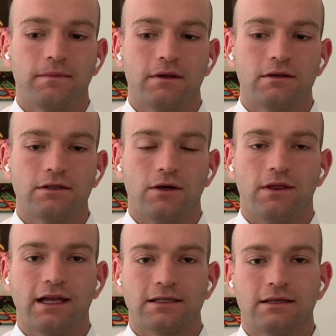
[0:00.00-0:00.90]
So
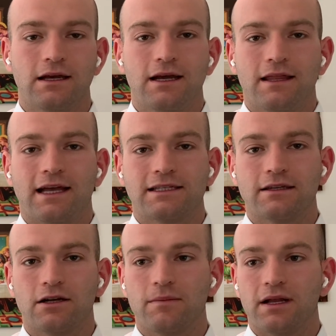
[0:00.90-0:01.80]
that's a
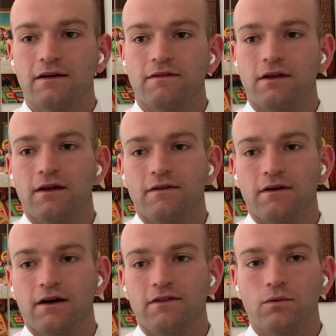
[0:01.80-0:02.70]
little bit
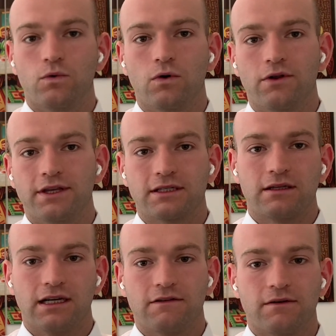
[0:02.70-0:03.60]
of the rule that's
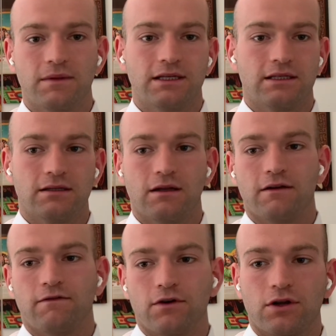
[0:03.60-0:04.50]
gleaned from this,
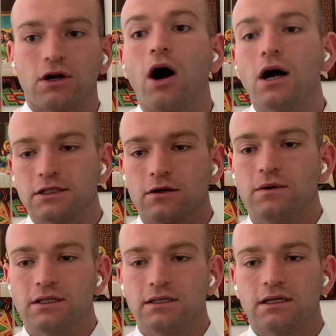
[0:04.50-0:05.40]
and further
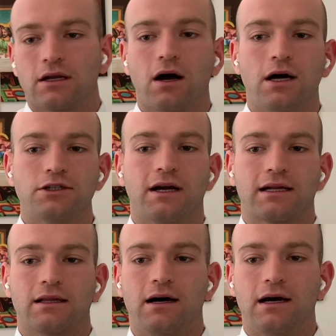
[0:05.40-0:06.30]
consequences in
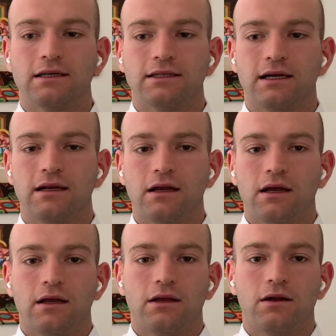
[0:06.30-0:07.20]
contract law is that
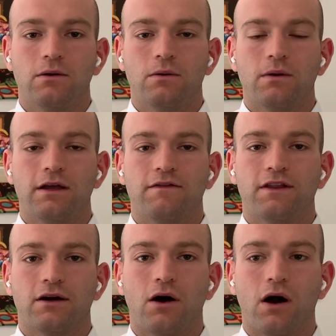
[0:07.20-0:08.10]
if
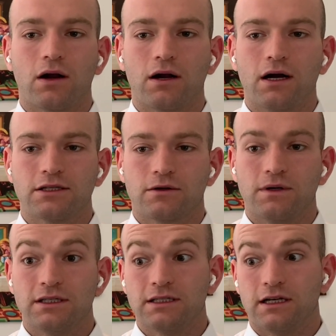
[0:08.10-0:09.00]
there are
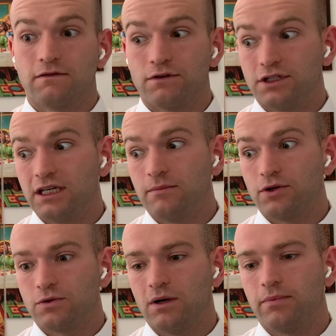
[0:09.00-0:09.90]
consequences that are foreseeable
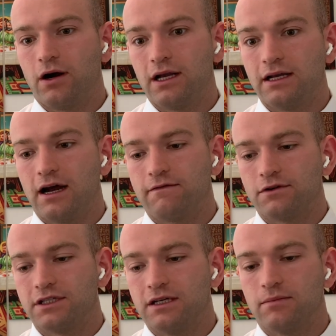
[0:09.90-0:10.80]
to one party, not
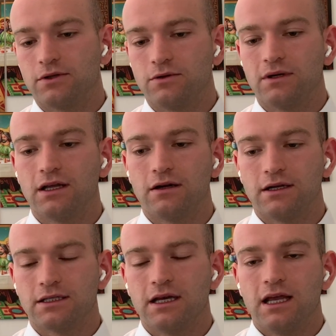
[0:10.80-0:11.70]
foreseeable to another,
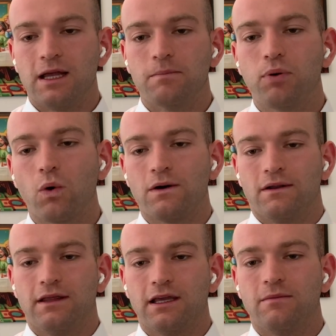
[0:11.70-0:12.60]
it's
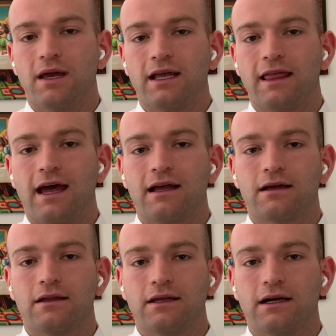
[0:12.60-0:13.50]
important that you make that
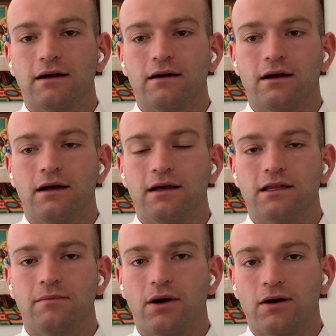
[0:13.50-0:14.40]
clear in
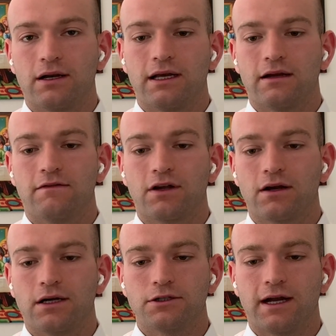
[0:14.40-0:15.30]
the bargaining of the
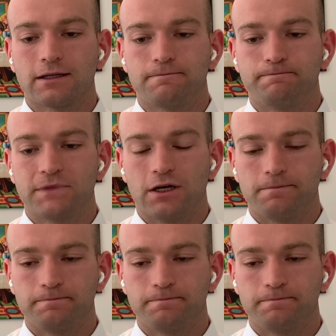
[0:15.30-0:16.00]
contract. So